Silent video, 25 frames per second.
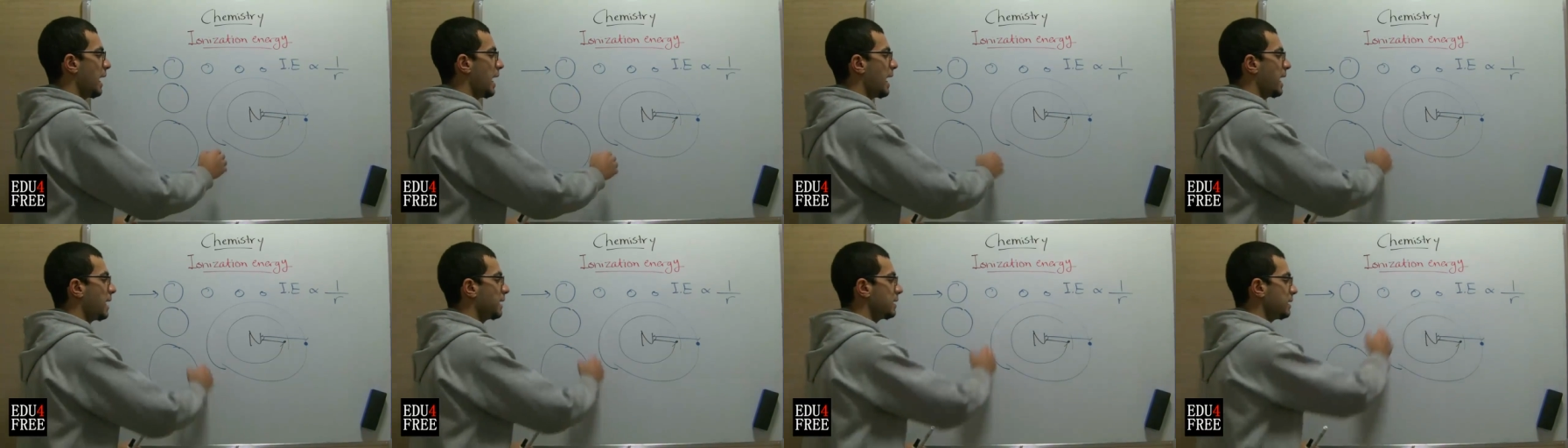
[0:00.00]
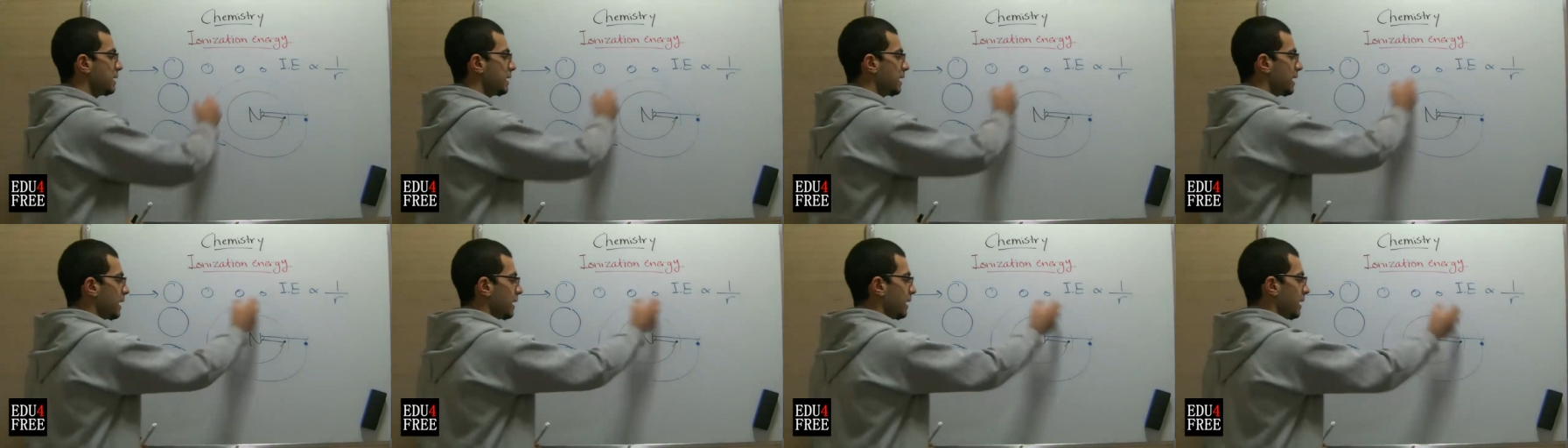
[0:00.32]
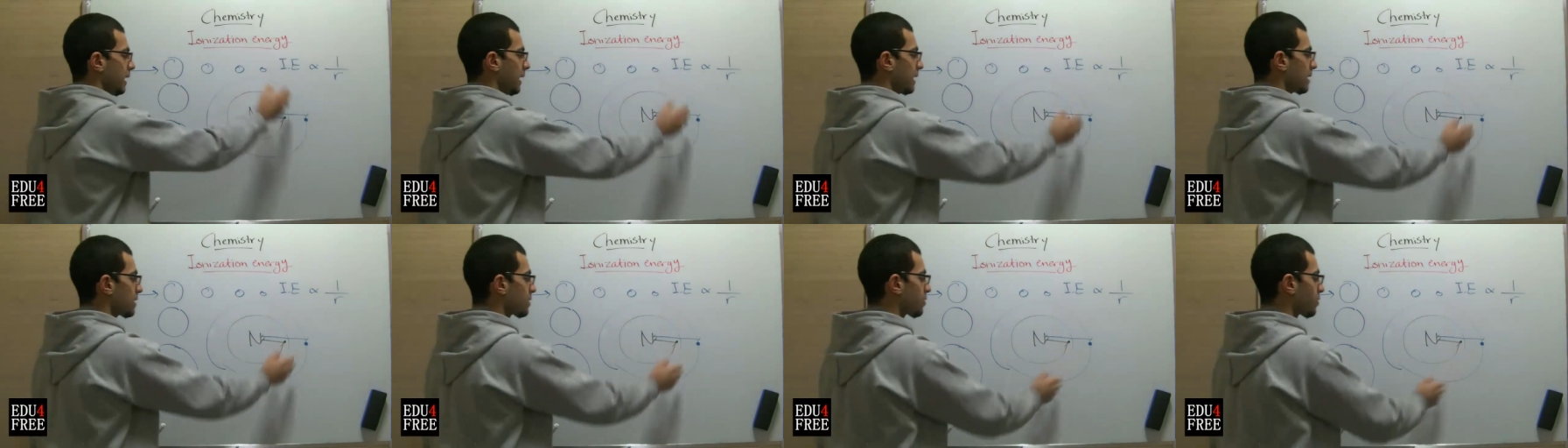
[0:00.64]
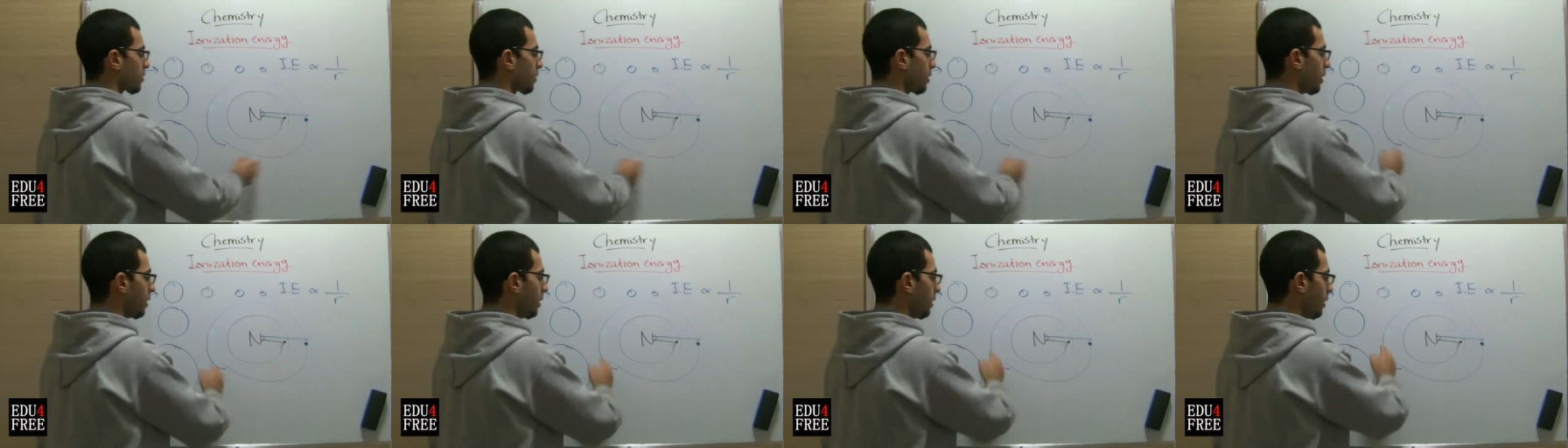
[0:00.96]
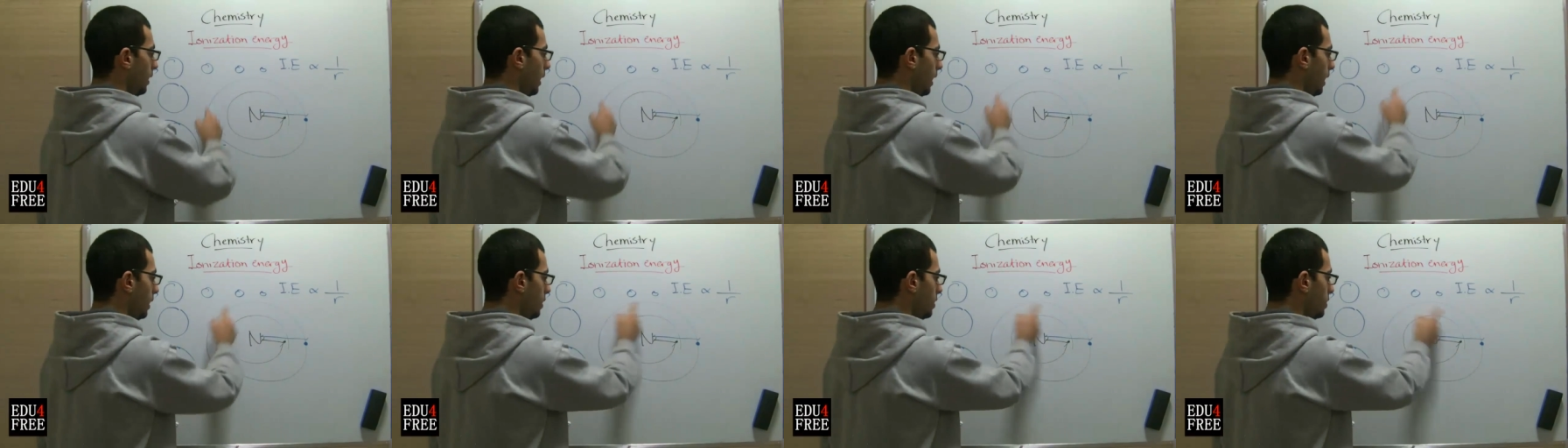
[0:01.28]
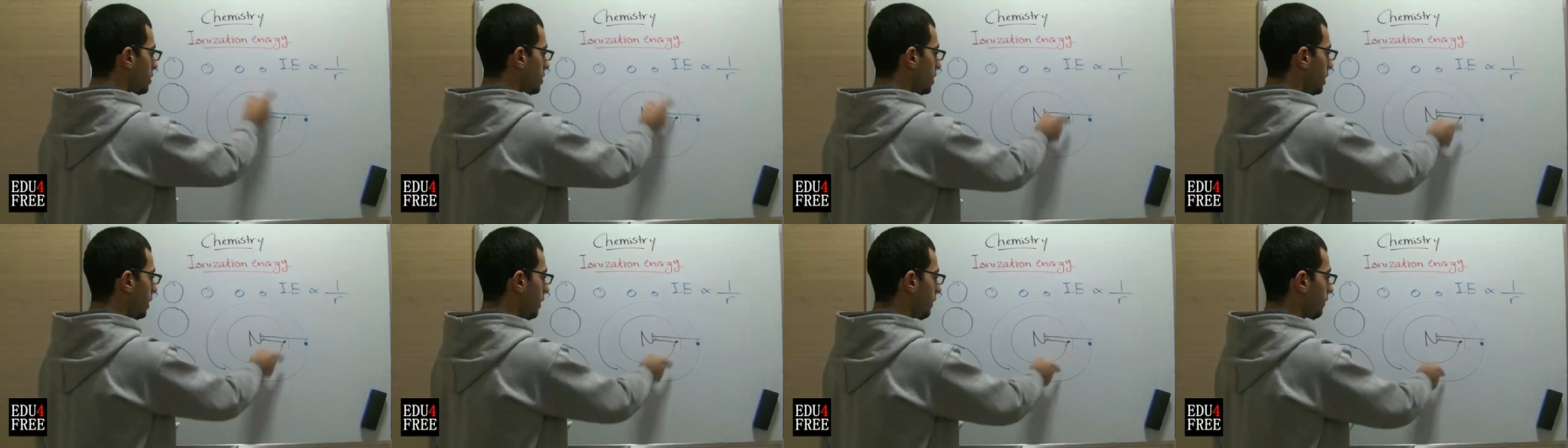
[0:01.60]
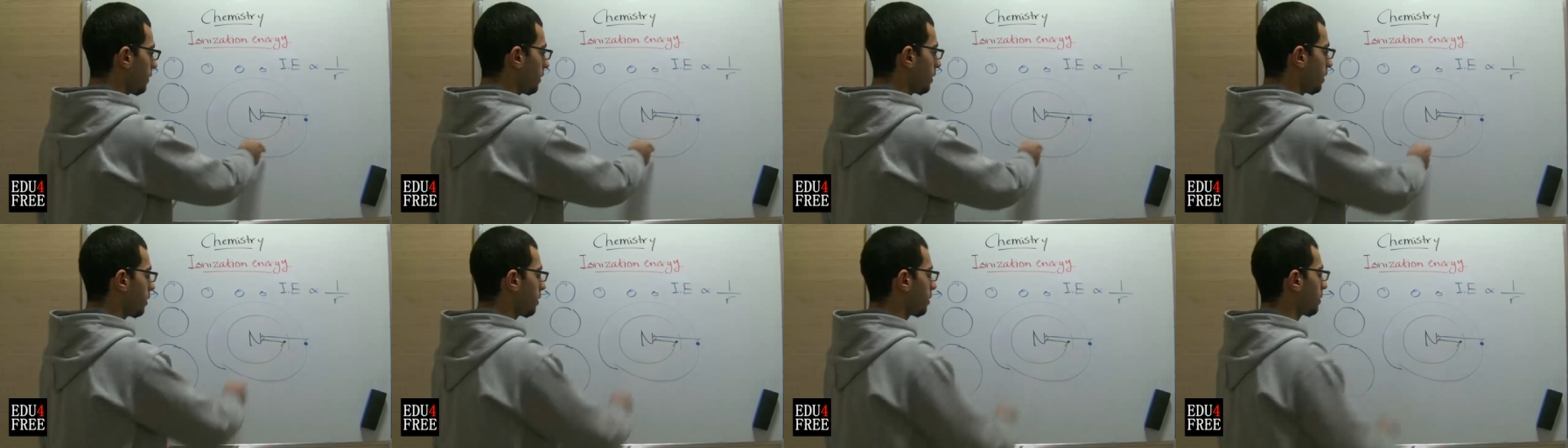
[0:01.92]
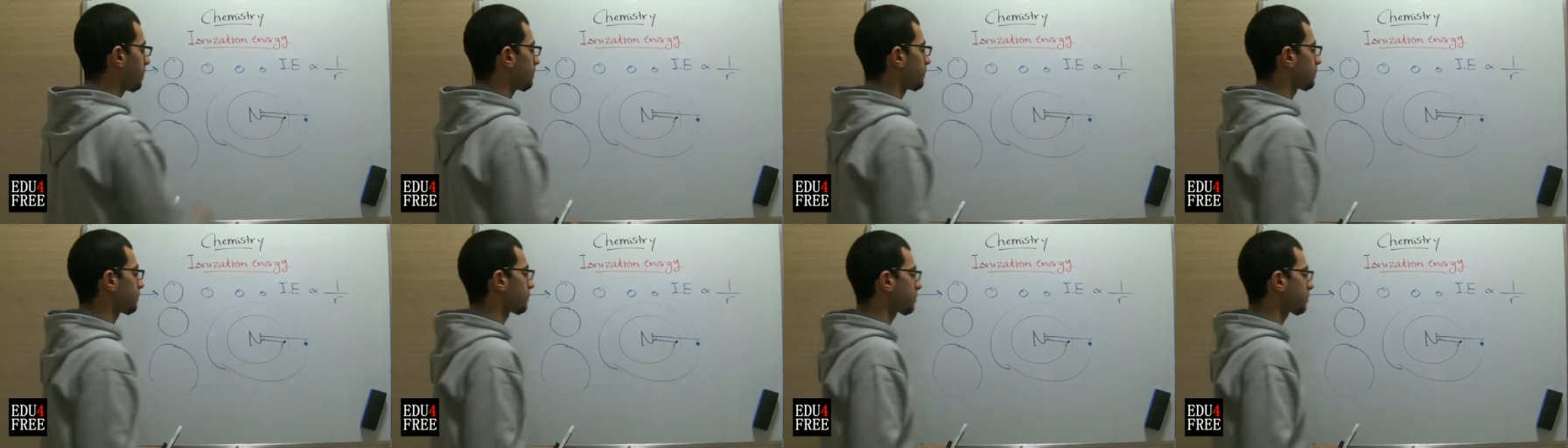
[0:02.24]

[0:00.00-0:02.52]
adding an extra energy level